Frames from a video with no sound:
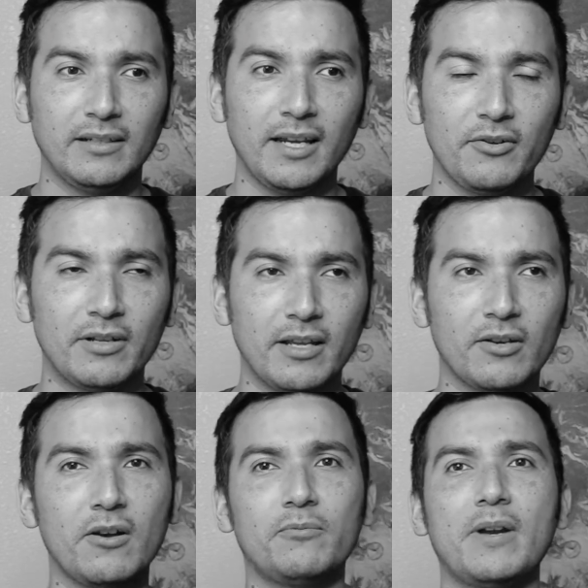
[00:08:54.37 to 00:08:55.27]
and you're like,
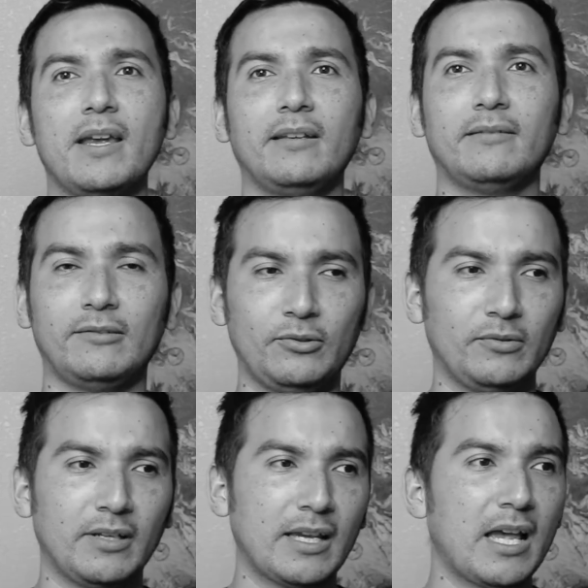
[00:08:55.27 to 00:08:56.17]
oh right, dude,
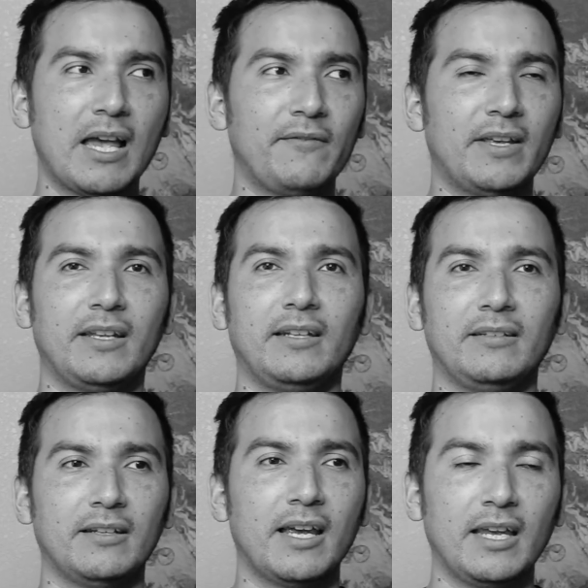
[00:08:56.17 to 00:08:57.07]
like
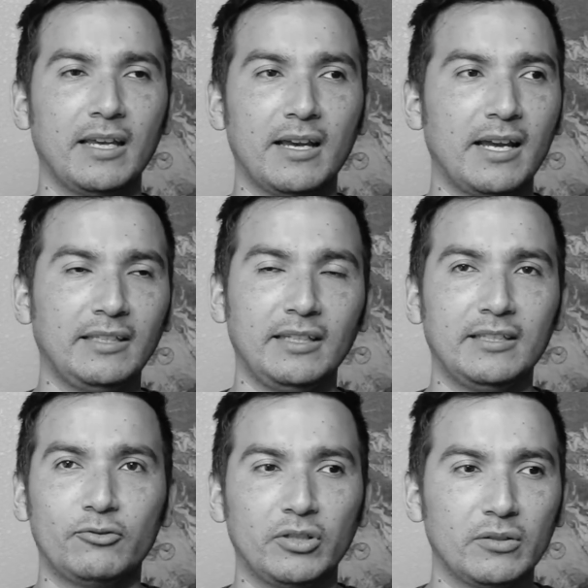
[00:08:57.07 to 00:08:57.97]
I didn't
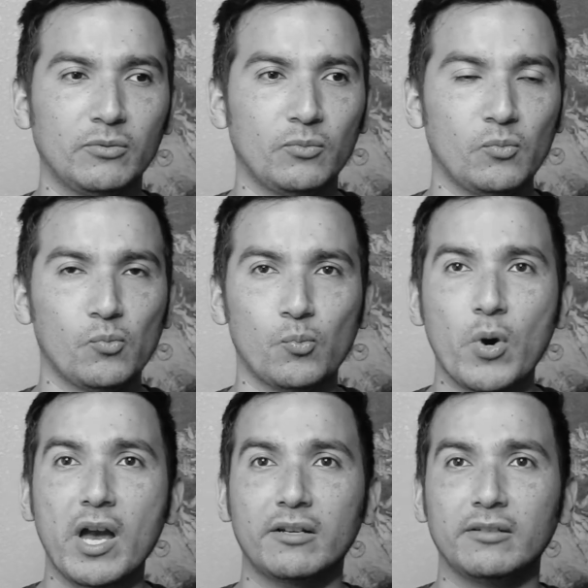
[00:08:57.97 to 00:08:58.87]
drink
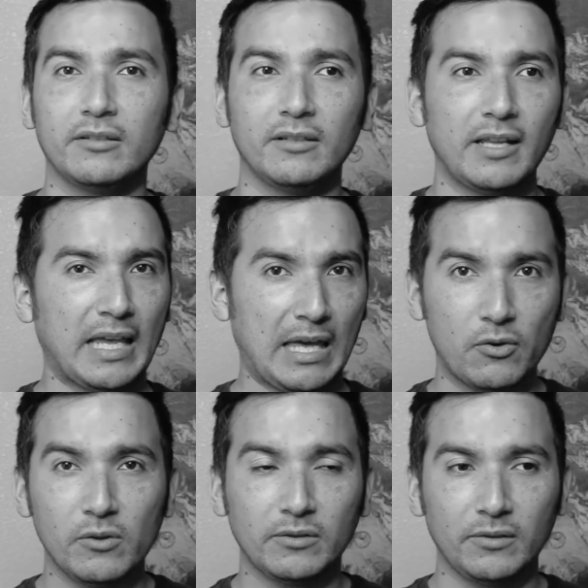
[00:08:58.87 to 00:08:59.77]
water like at
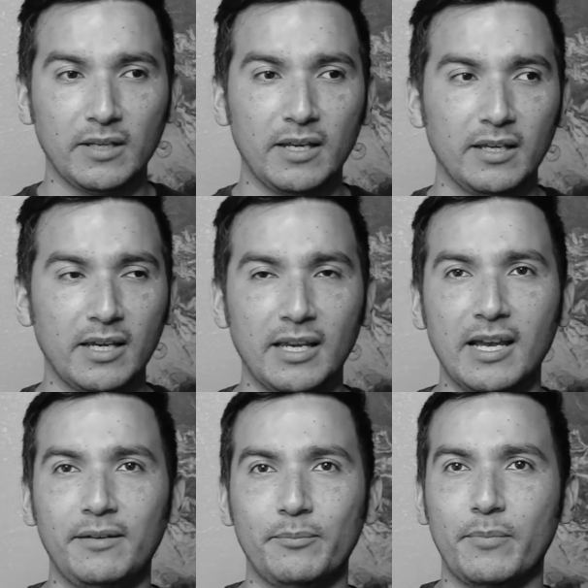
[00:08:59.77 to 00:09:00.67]
all today. I
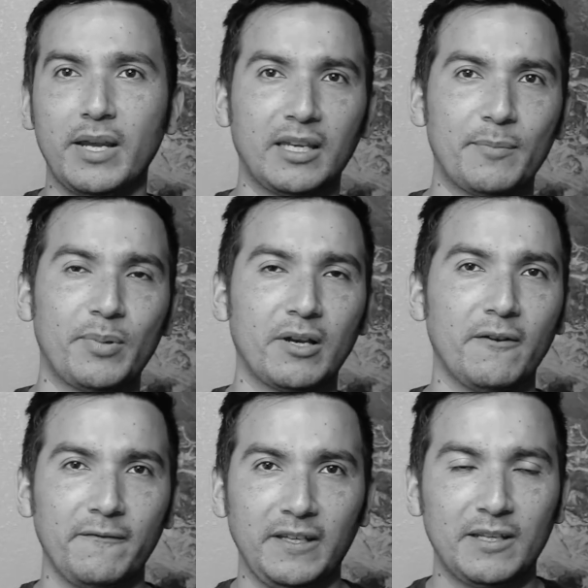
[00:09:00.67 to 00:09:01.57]
had my cup of
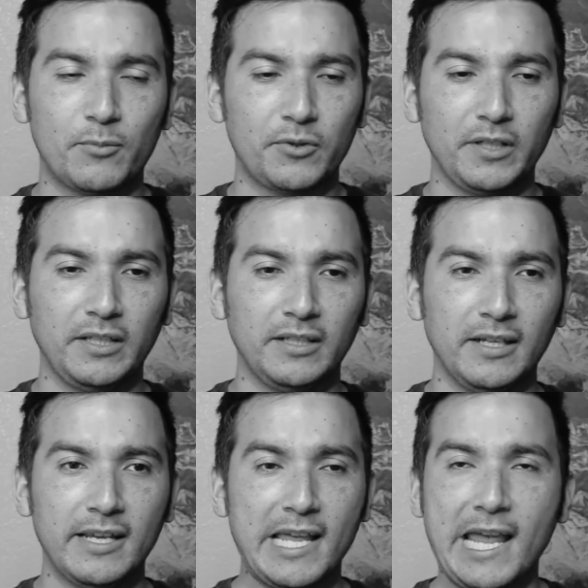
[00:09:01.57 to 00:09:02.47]
coffee in the morning
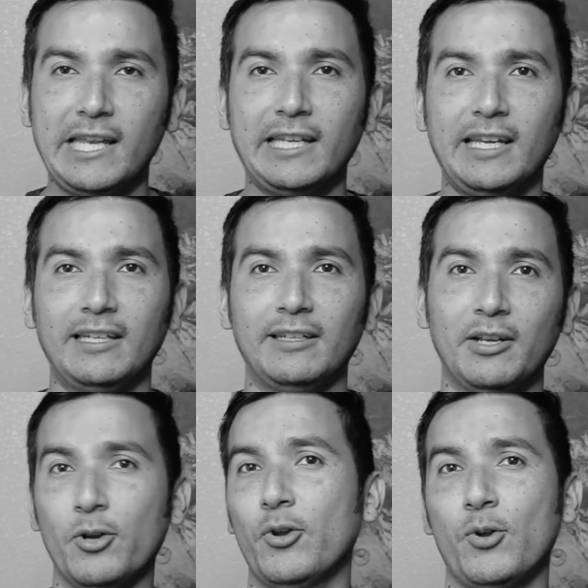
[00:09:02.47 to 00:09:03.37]
and then
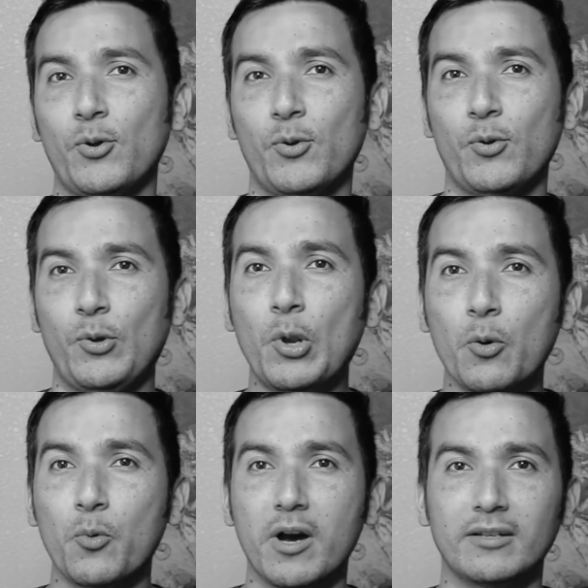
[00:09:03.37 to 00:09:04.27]
no
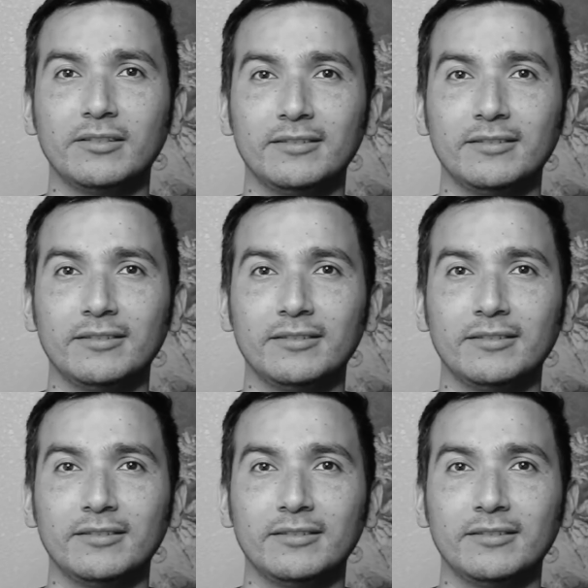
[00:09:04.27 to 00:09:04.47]
water,